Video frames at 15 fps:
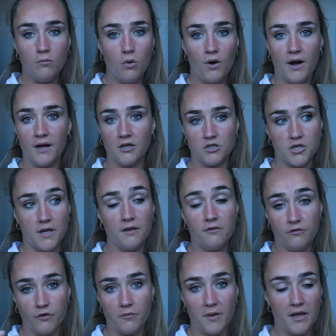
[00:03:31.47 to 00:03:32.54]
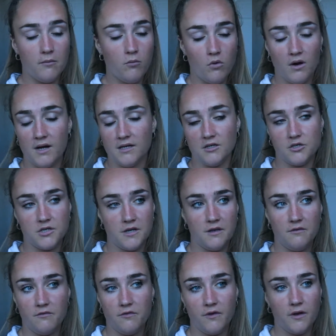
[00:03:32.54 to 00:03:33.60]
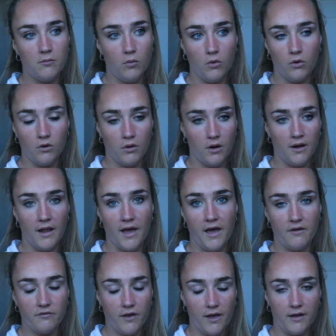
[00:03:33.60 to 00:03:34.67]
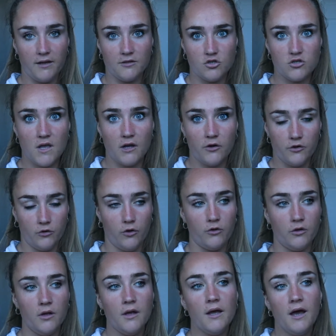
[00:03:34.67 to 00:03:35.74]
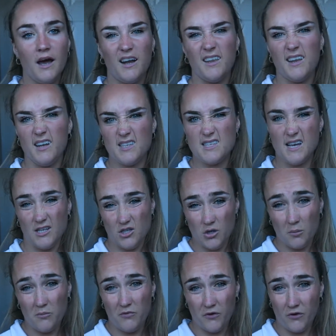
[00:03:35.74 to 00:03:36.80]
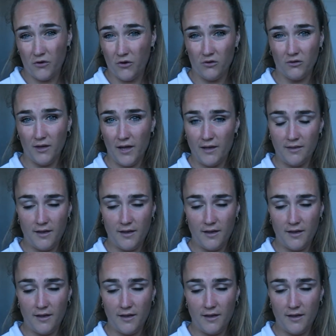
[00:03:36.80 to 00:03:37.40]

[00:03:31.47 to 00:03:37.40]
More energy for me, more energy, feel more alive, kind of just get it done, and then it sets you up for a good day.